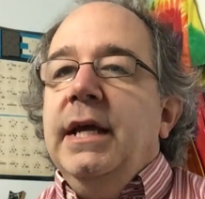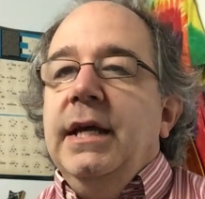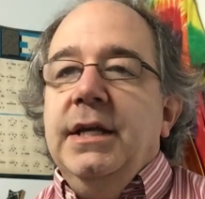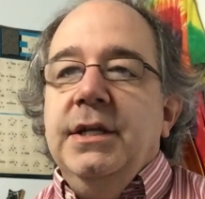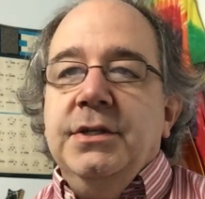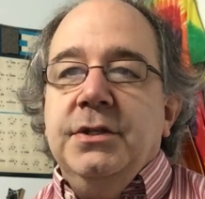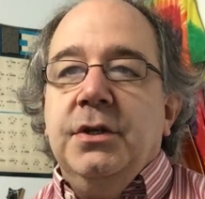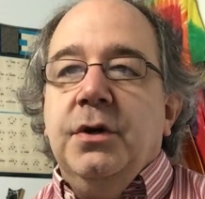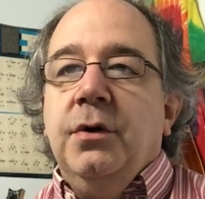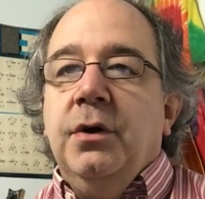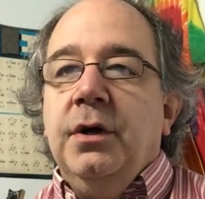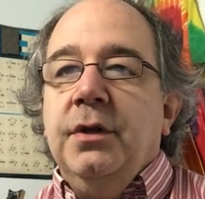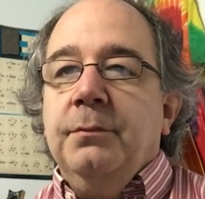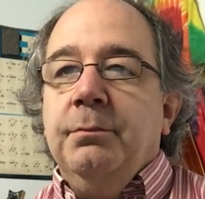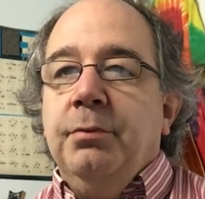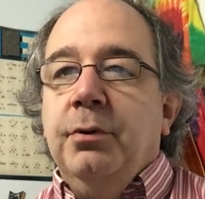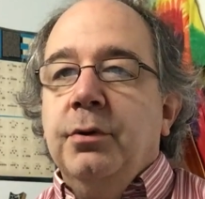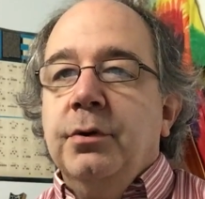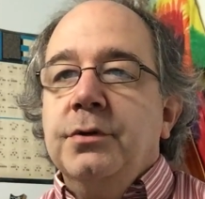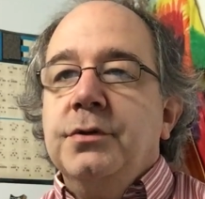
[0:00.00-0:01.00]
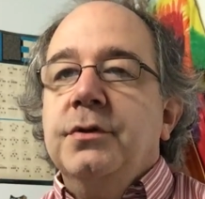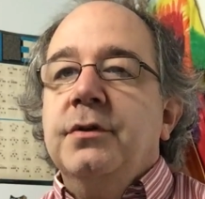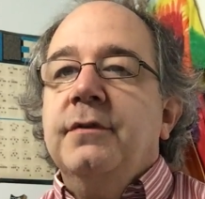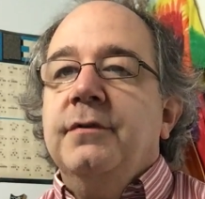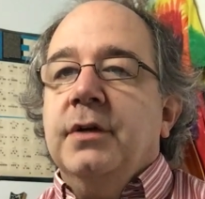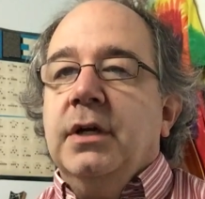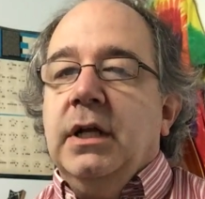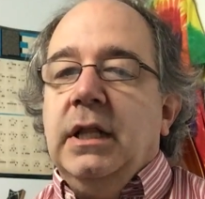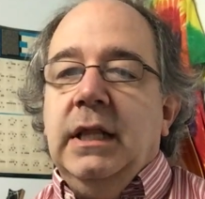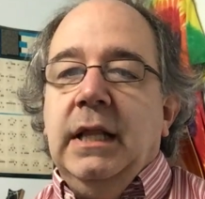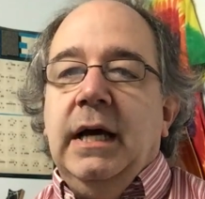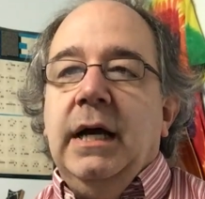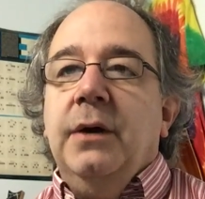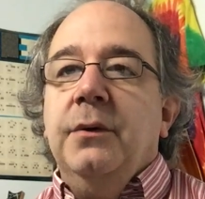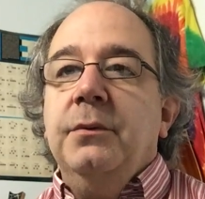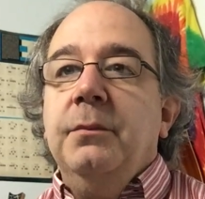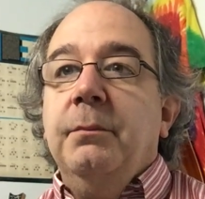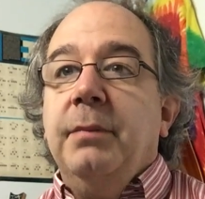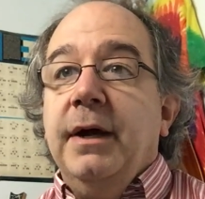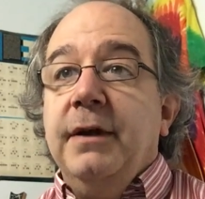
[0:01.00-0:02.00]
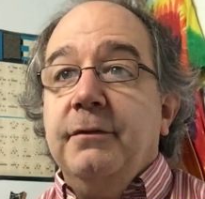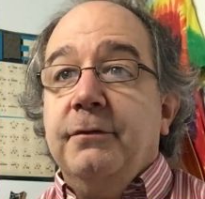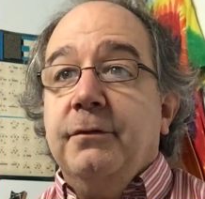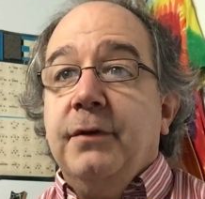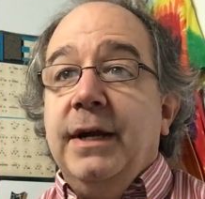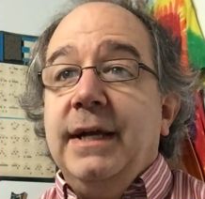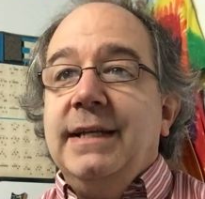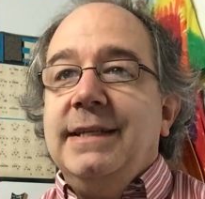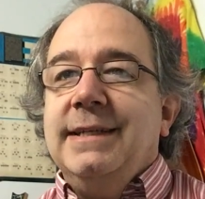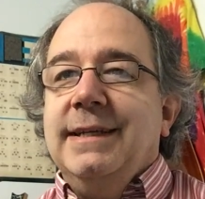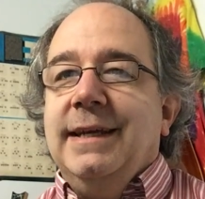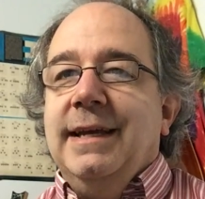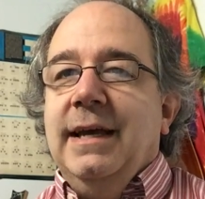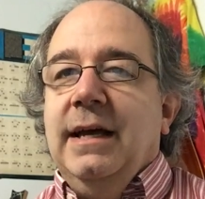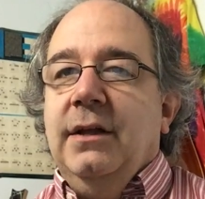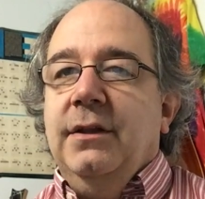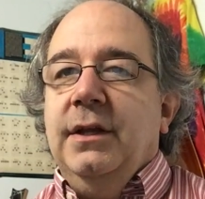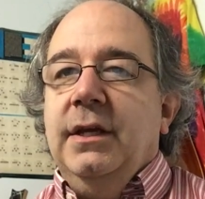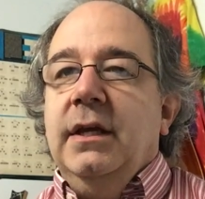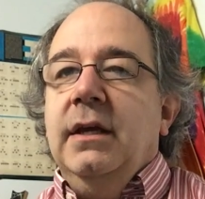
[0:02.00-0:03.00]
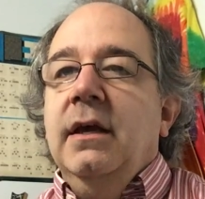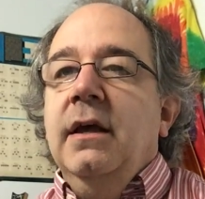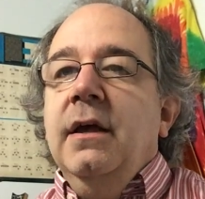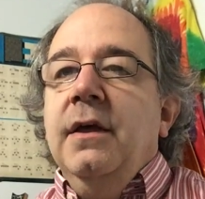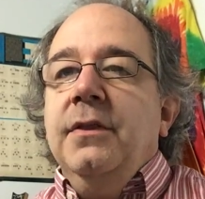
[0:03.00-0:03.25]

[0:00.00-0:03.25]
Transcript: is called Portrait of a Clown by Frank Ticheli.